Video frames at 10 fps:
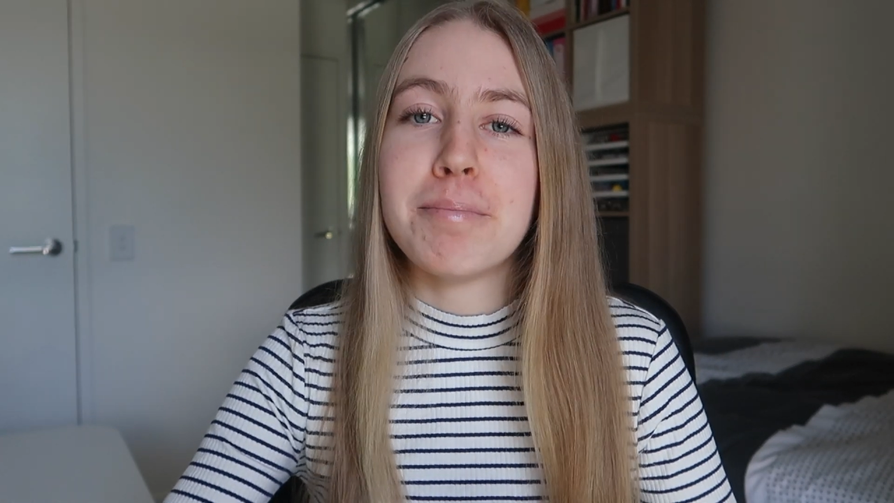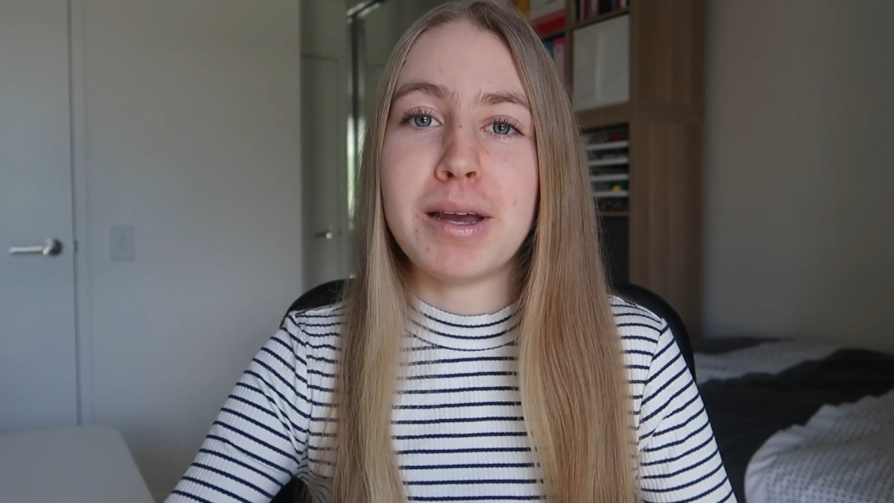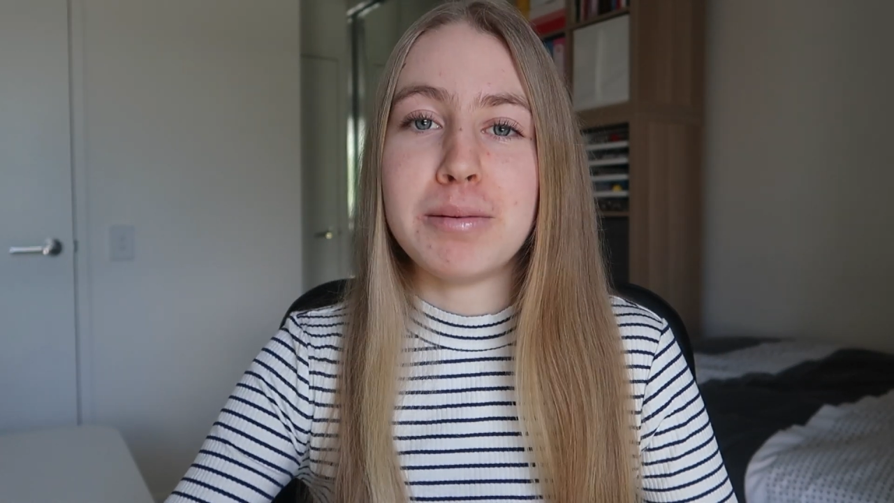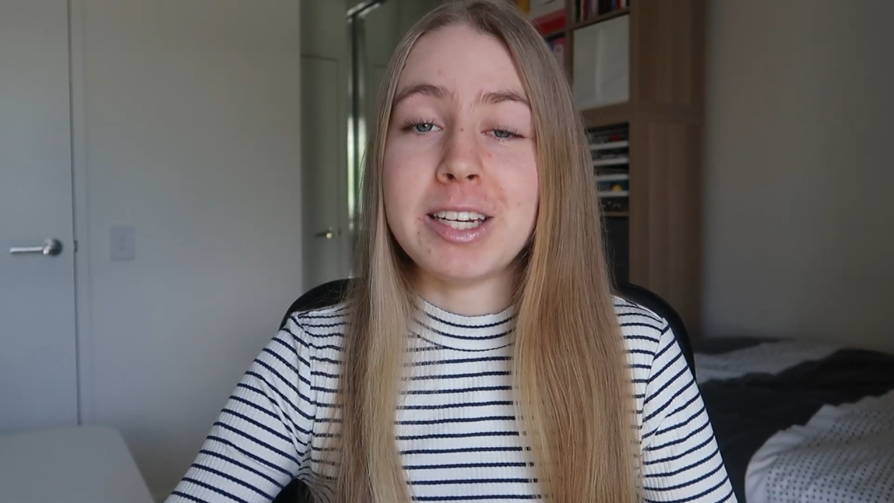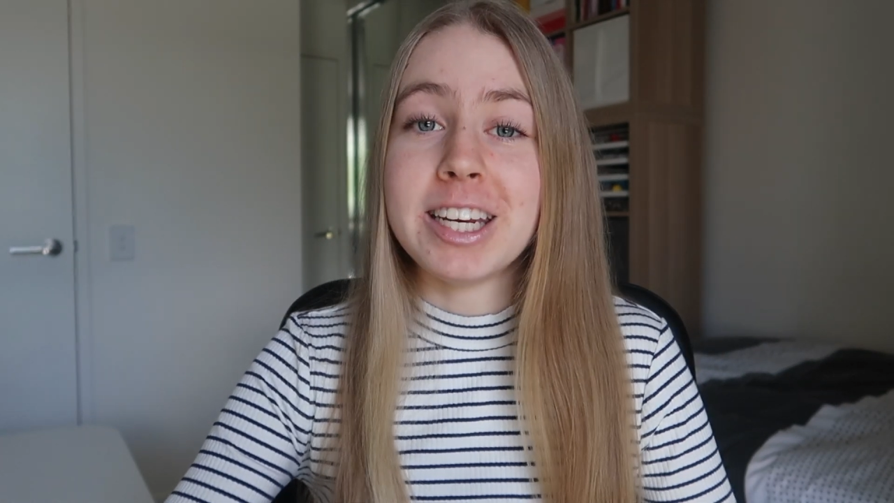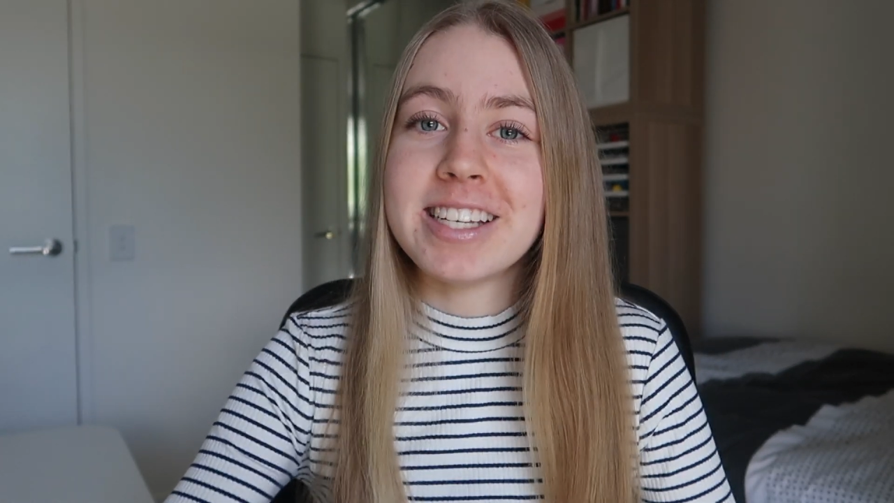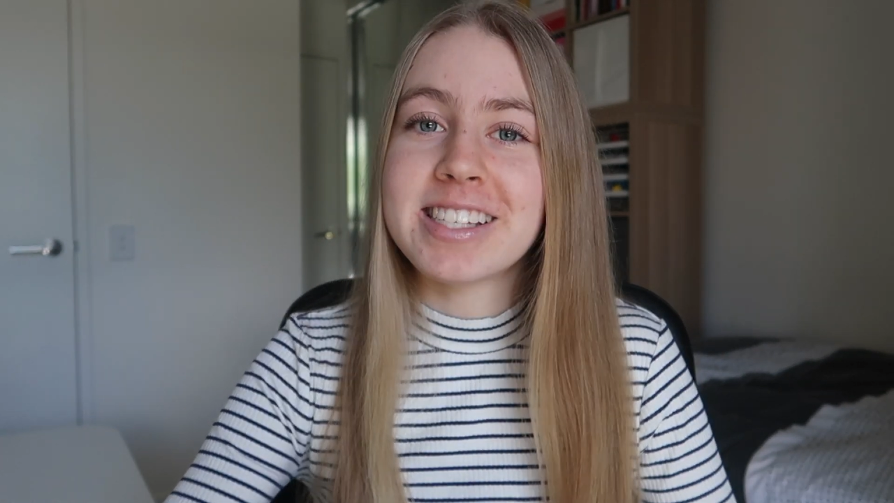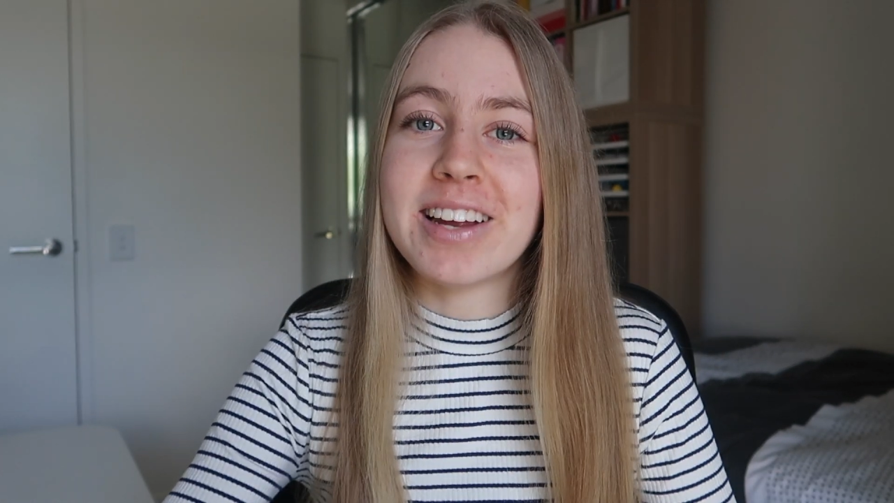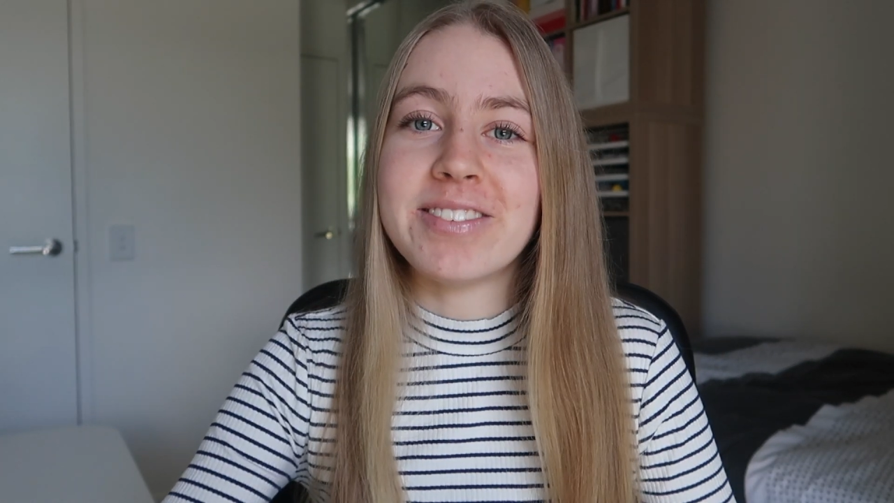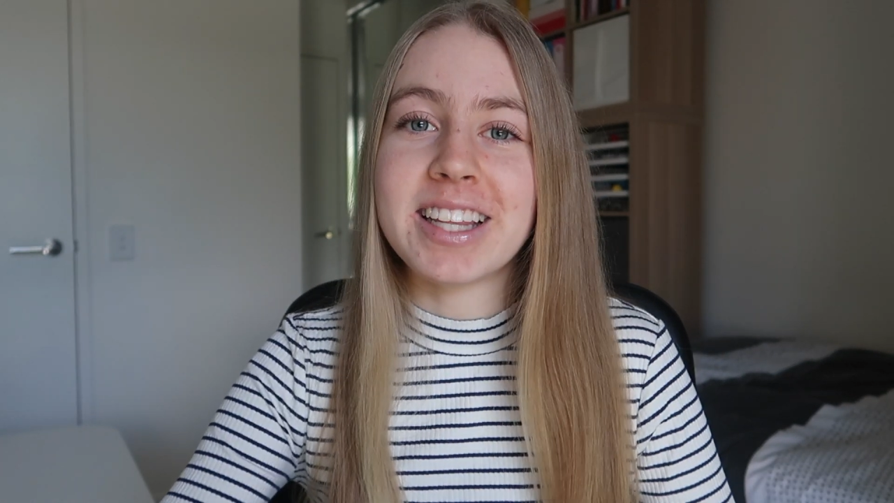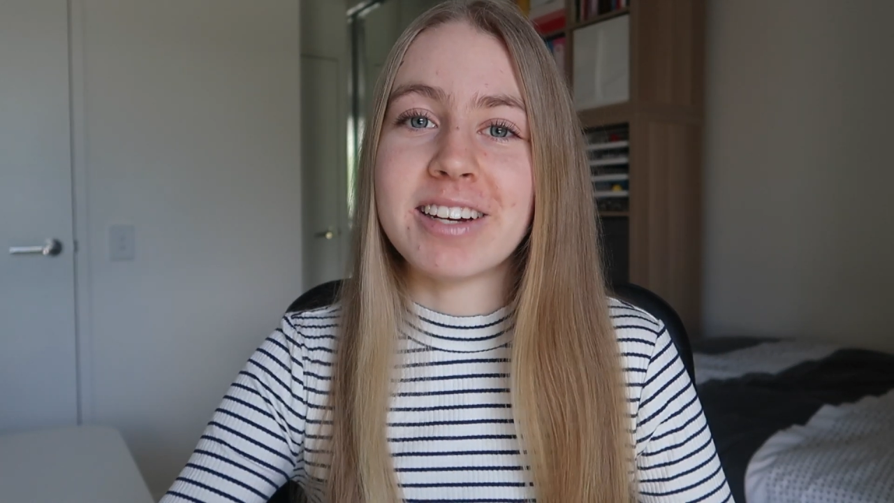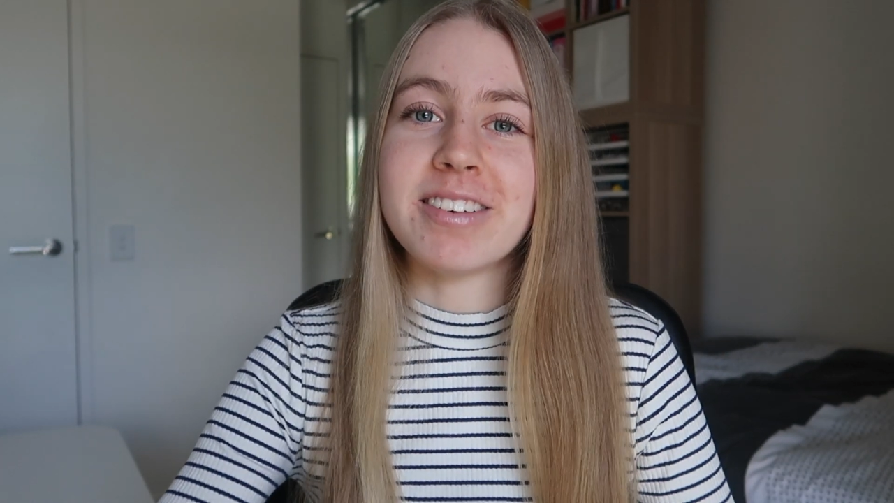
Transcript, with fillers: Maybe it is something that